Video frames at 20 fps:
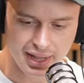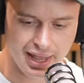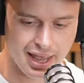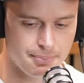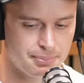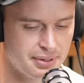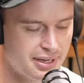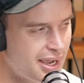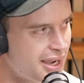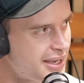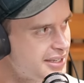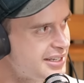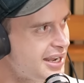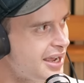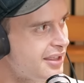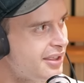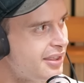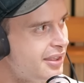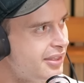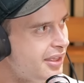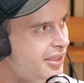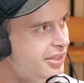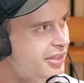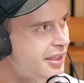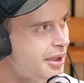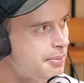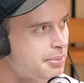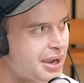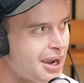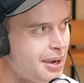Happy days. Now that then
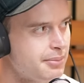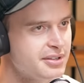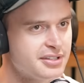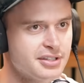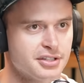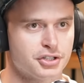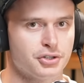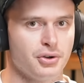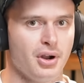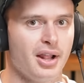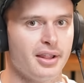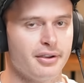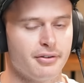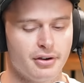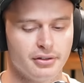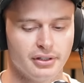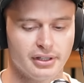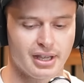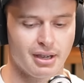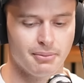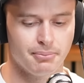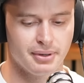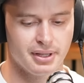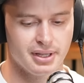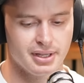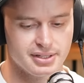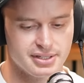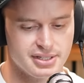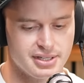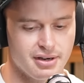they became this Australia-only
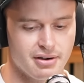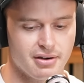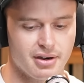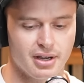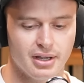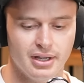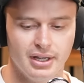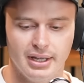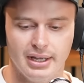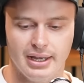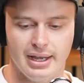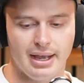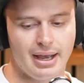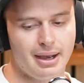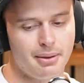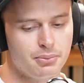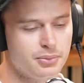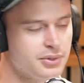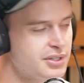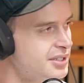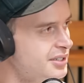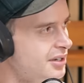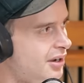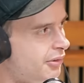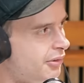company, and Sierra um, was